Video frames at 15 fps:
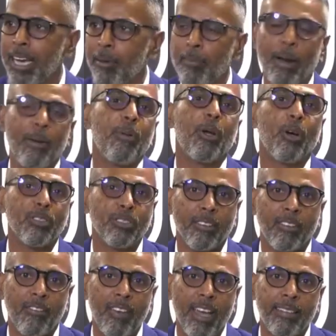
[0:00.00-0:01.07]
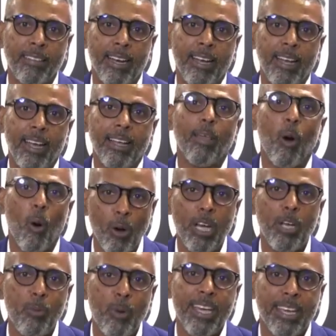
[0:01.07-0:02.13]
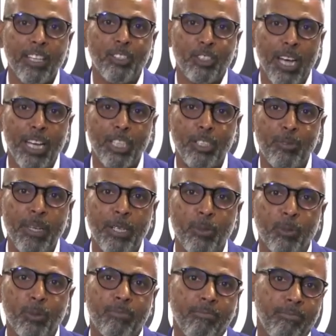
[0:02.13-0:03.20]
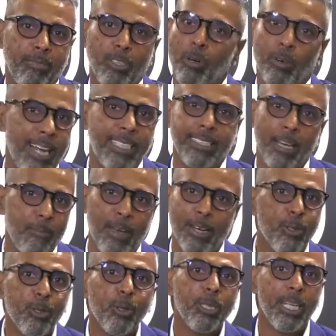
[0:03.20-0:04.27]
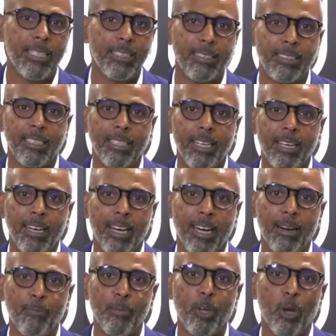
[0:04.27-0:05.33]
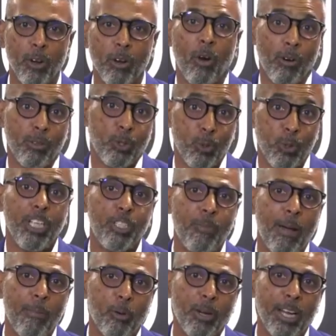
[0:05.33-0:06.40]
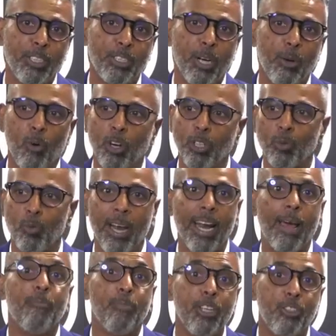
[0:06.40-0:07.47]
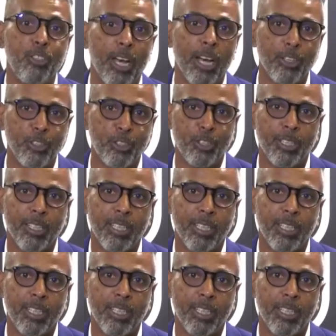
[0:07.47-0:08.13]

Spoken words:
but because of the fact that the only way he can challenge me to, rise up and do things beyond or to reach my potential was when I'm being challenged.